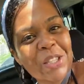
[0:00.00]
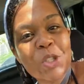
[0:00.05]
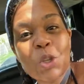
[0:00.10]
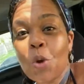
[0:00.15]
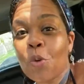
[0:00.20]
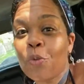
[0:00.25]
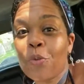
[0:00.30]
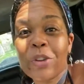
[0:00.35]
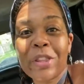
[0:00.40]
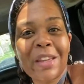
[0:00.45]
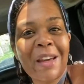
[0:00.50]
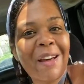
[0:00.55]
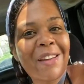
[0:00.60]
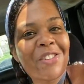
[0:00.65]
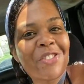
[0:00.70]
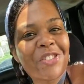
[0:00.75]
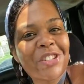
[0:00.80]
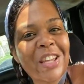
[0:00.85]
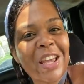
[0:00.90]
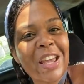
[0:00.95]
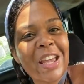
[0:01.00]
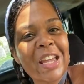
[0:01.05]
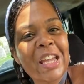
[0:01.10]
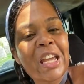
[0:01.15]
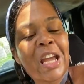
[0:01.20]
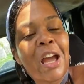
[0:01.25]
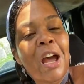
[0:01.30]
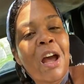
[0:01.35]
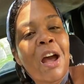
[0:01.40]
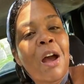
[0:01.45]
So for the 100-day
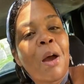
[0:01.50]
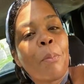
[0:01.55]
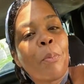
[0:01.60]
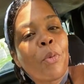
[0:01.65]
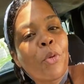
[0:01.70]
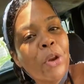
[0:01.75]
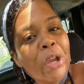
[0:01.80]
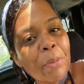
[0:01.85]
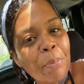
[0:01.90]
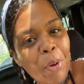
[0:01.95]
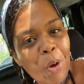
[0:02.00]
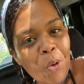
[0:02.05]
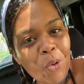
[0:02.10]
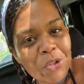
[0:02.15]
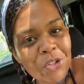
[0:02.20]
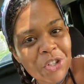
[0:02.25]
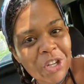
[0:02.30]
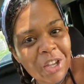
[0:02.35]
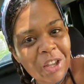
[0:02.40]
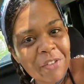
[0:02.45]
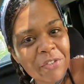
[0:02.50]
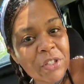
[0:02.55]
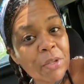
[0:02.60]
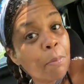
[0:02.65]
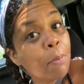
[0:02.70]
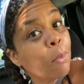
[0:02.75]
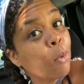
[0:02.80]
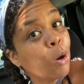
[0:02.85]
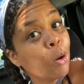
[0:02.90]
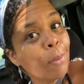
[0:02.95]
PrePoleShift
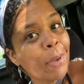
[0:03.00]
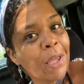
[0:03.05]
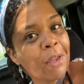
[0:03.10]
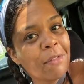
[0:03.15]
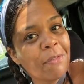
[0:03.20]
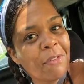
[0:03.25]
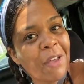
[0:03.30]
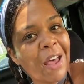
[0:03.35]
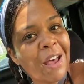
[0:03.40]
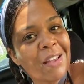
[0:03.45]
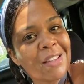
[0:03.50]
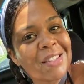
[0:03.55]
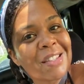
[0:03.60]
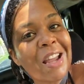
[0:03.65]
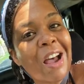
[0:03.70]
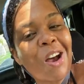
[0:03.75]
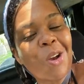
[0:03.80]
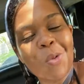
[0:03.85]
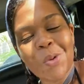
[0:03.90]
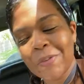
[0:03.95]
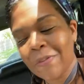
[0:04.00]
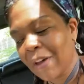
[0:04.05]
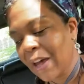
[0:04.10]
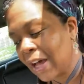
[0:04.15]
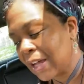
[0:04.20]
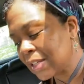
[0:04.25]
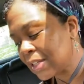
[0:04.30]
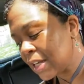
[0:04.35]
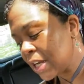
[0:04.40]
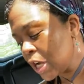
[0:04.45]
MerMaid fast, Aqua
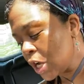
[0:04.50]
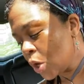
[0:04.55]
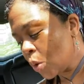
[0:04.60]
fast,